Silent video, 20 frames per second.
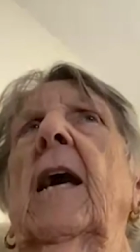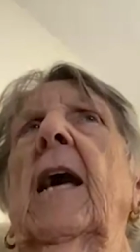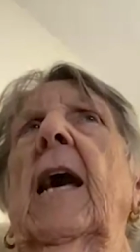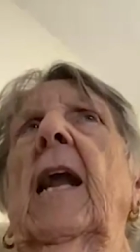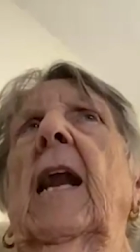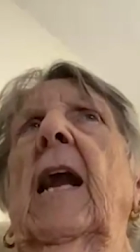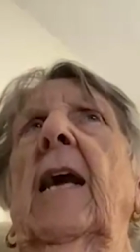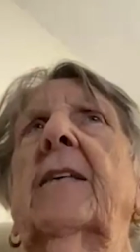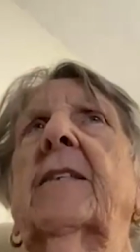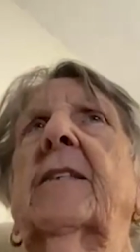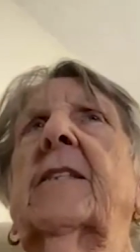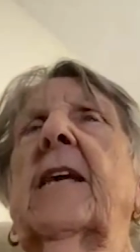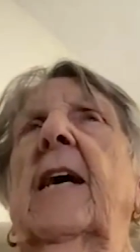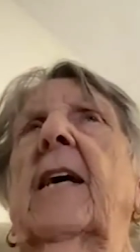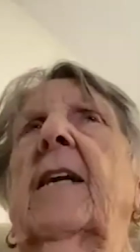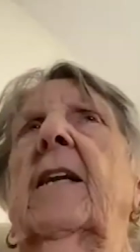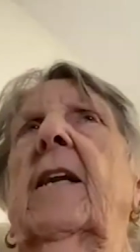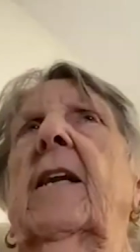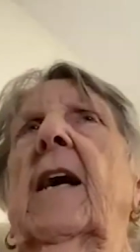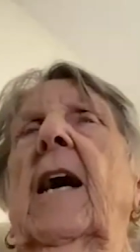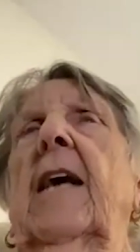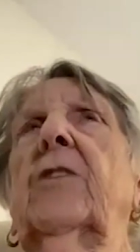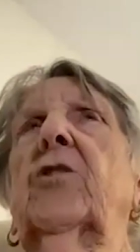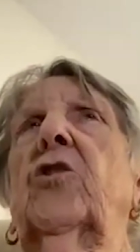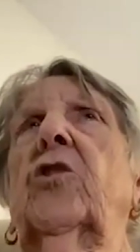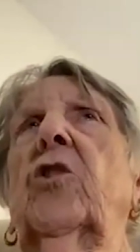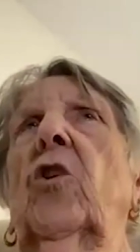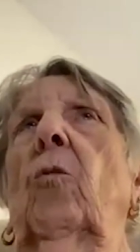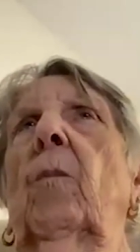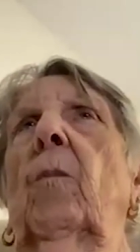And I said, I
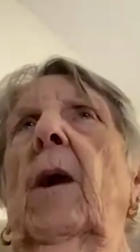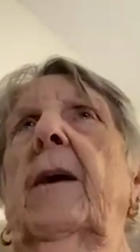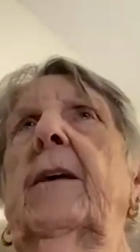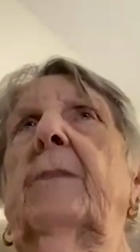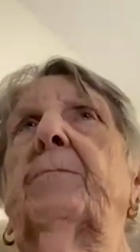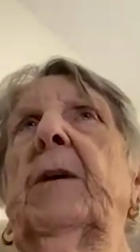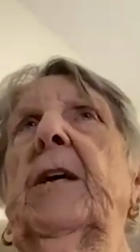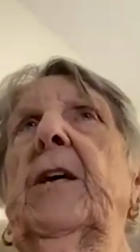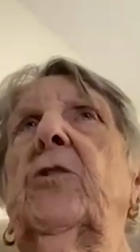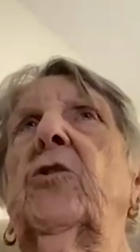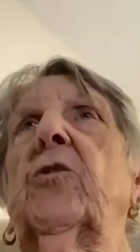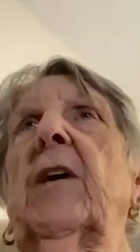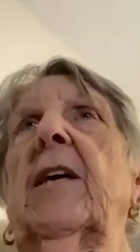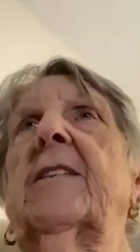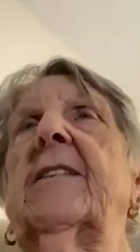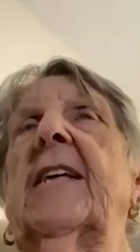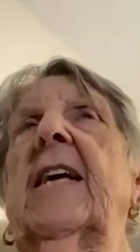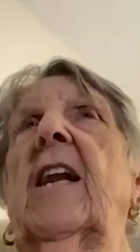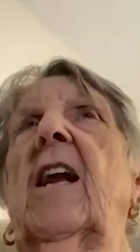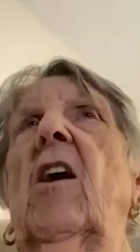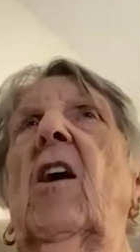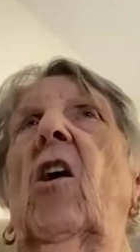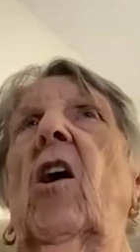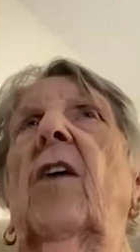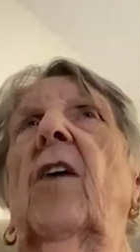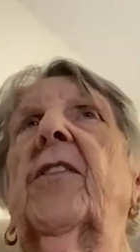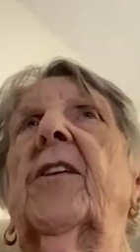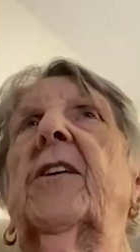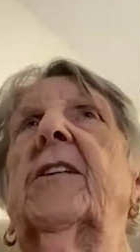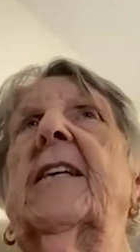show my picture. I said,
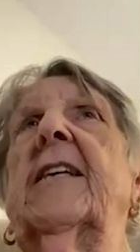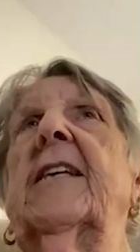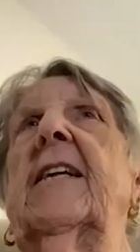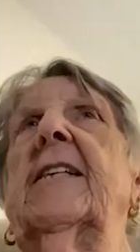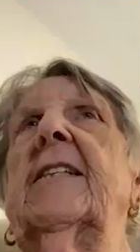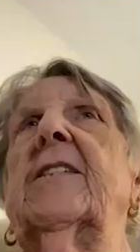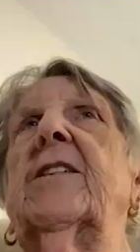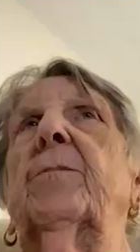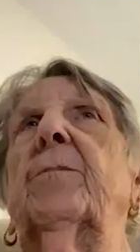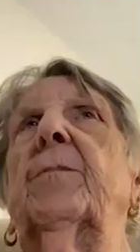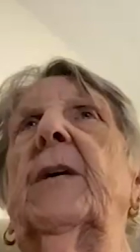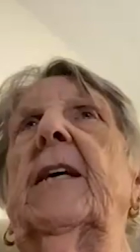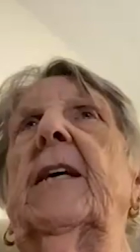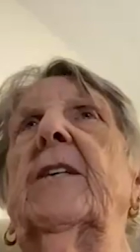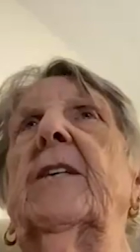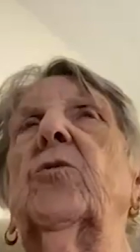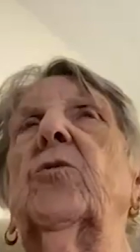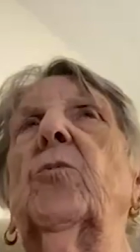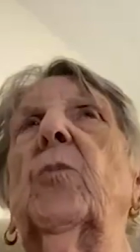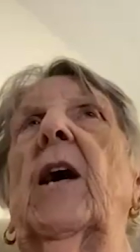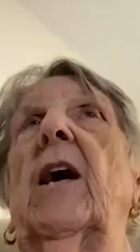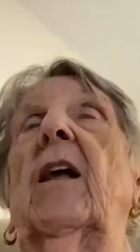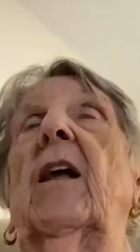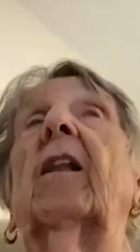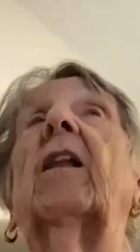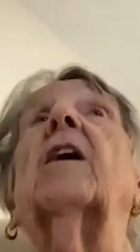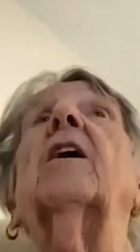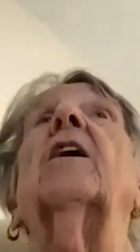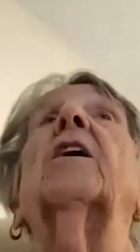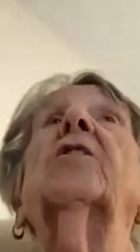Arthur did it to me as
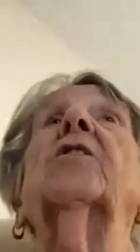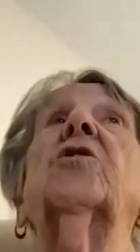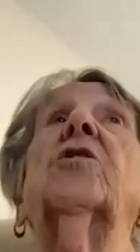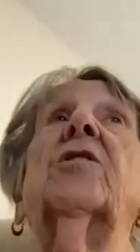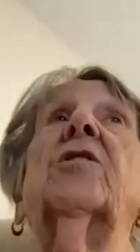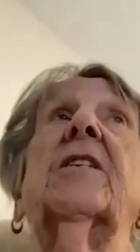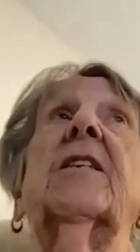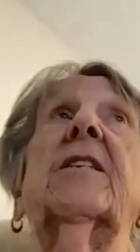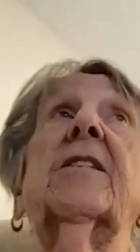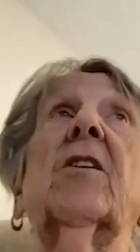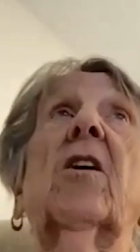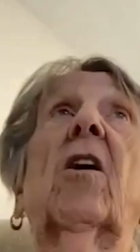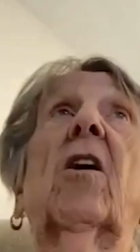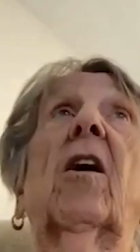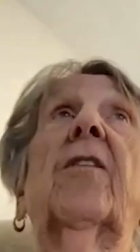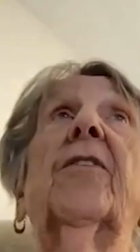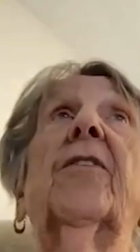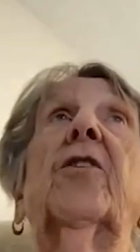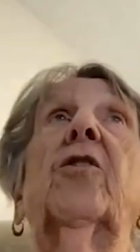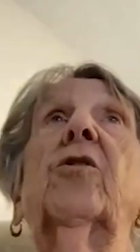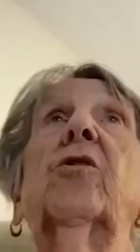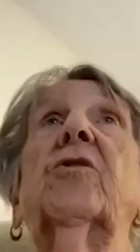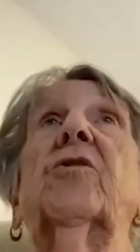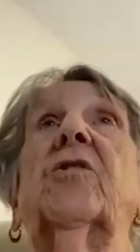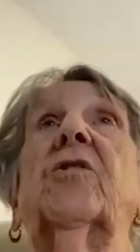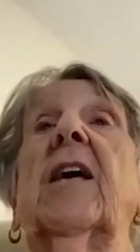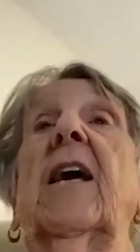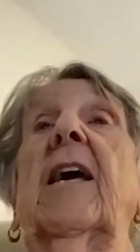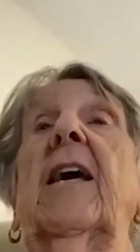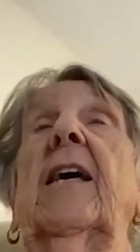well. She says, Arthur, you're
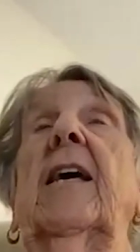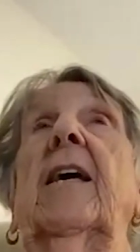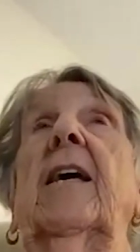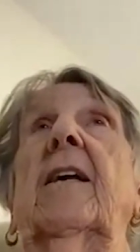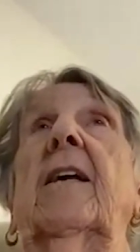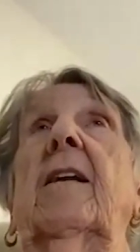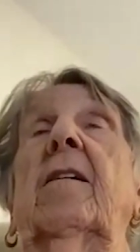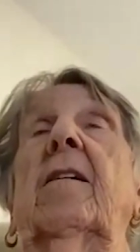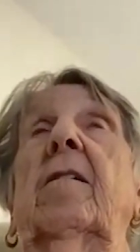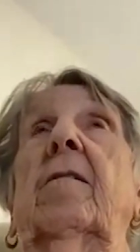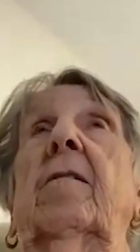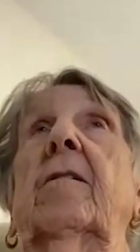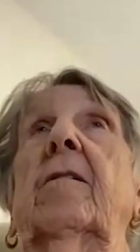staying in.